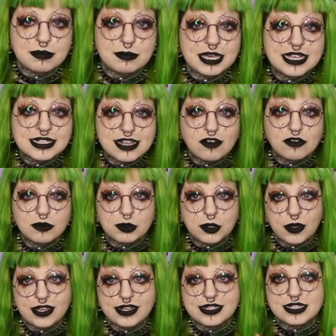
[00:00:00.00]
Being
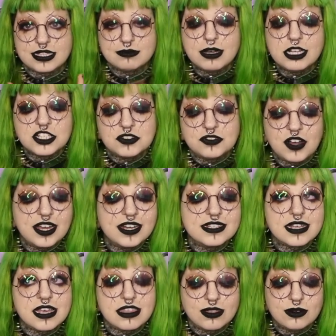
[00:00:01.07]
self-employed is as much fun as
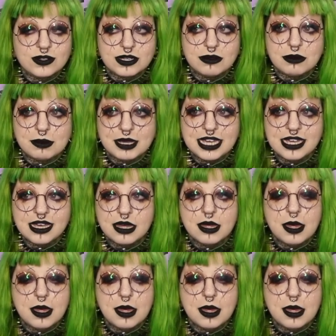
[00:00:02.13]
I thought it would be.